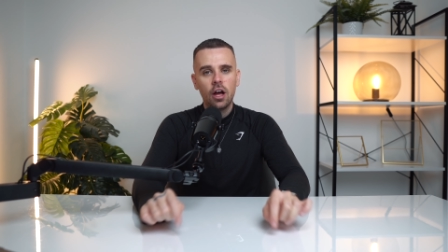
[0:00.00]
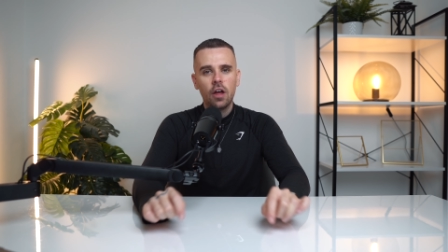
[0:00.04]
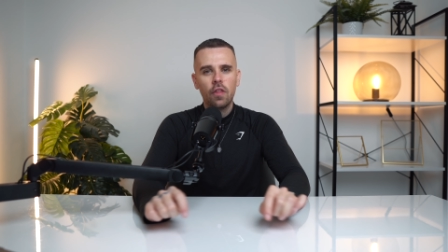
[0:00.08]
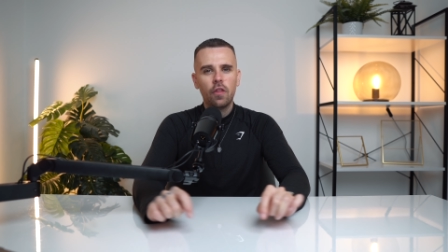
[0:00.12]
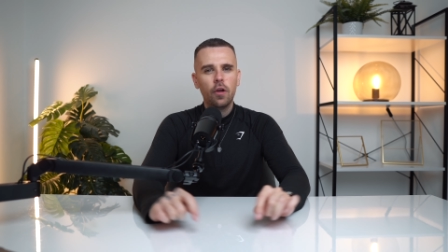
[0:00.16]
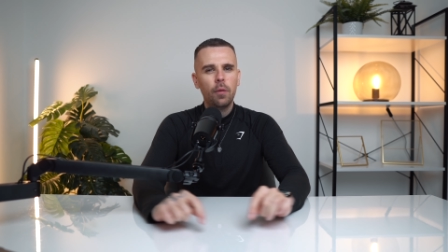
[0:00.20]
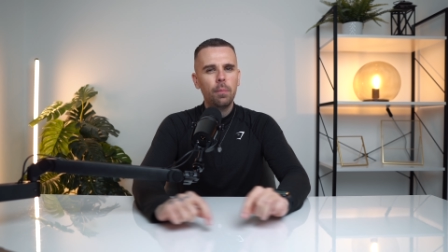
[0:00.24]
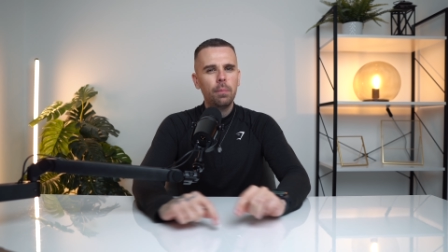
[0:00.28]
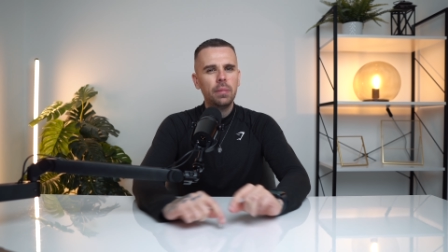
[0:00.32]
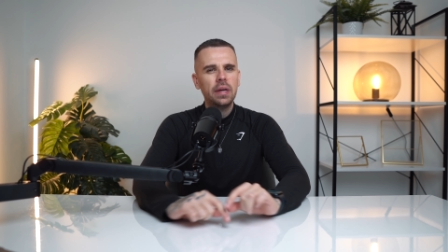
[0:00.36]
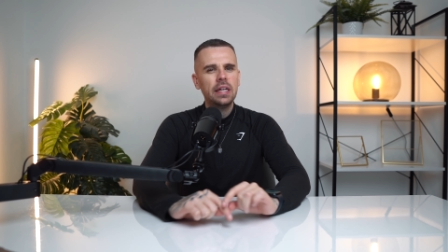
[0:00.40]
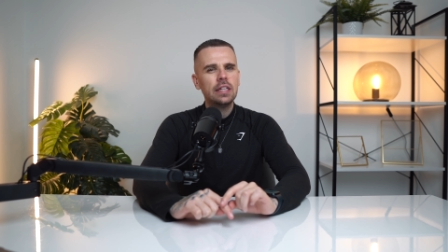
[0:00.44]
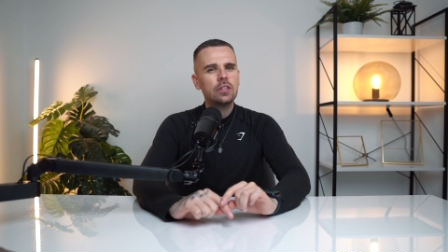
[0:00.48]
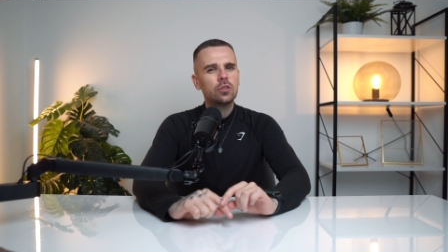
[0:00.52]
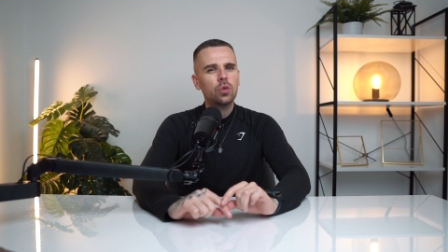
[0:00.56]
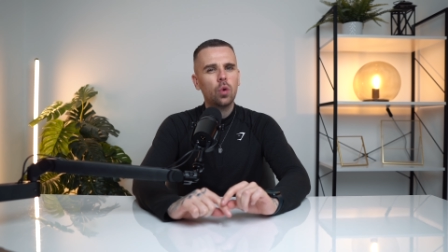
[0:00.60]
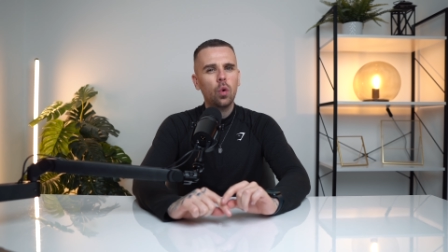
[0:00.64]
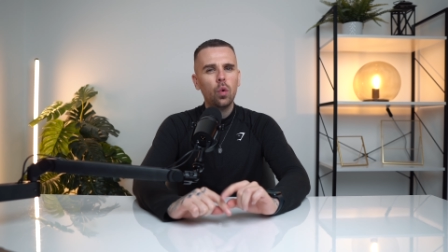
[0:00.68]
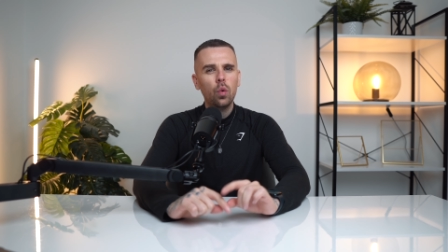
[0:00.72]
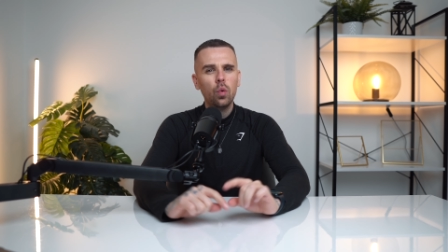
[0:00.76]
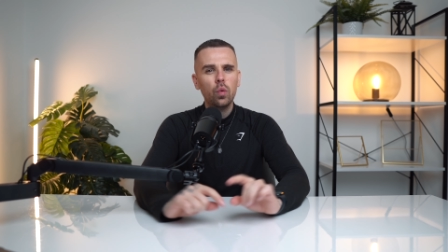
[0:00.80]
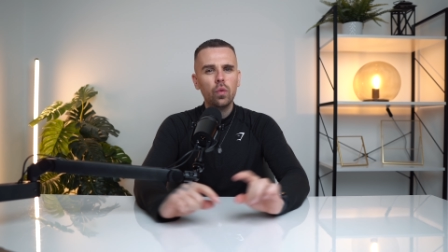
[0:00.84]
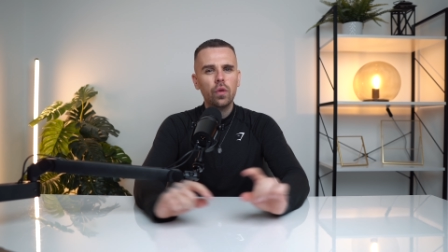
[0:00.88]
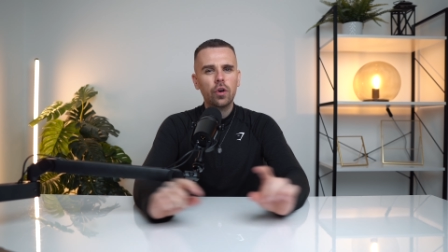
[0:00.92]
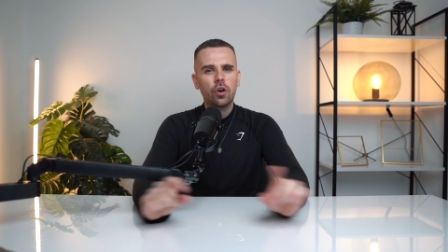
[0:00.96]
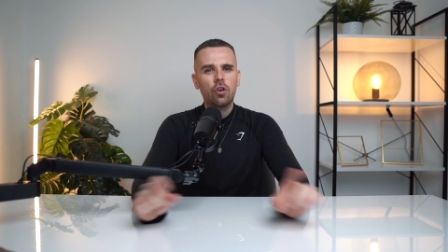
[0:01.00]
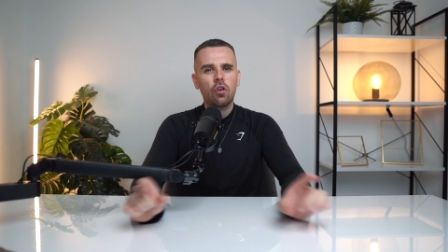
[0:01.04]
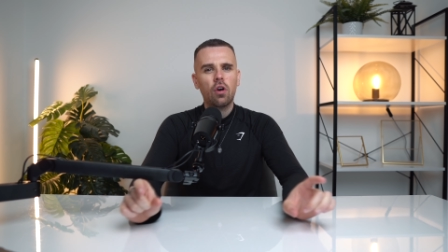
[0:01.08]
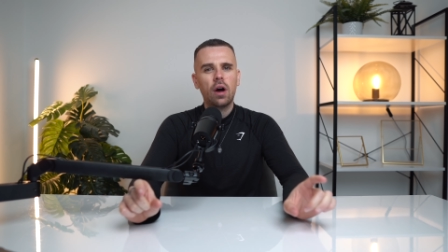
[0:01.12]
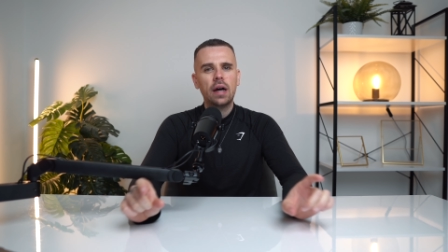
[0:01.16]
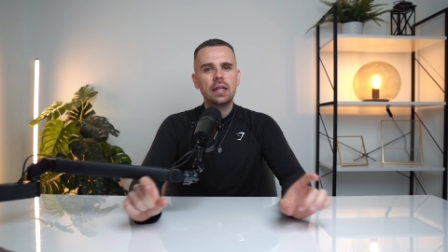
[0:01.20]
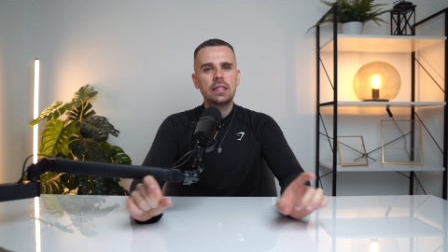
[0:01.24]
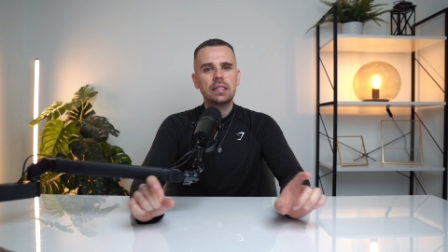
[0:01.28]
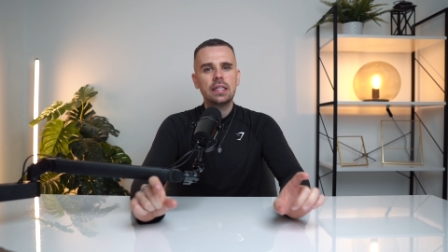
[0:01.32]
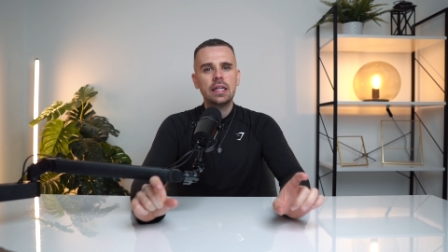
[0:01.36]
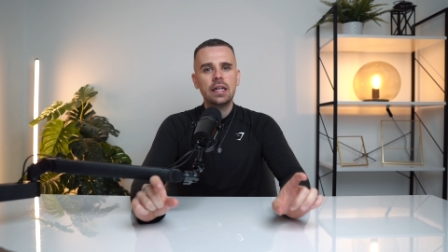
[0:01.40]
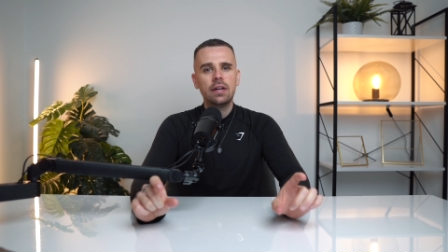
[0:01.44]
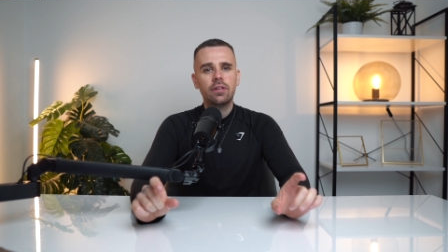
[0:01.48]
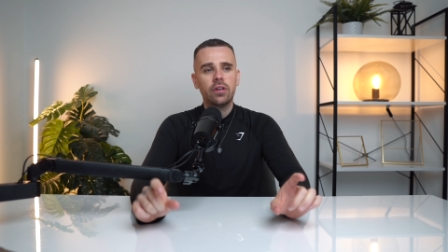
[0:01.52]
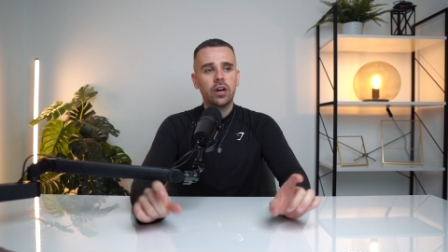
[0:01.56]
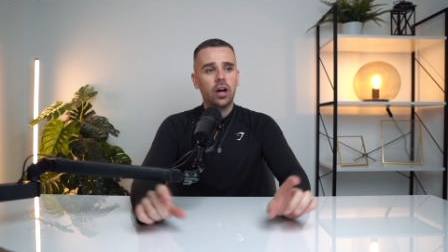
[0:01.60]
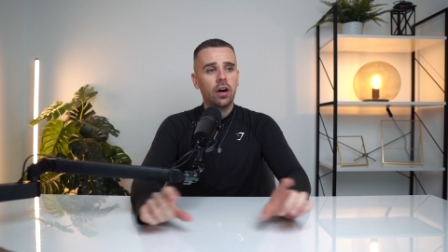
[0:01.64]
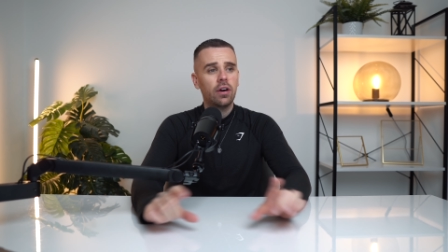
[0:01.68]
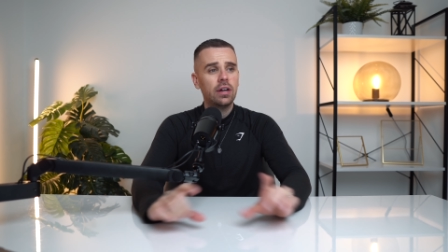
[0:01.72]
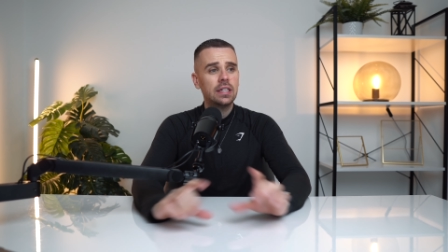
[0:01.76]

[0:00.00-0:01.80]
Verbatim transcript: that meets all the criteria,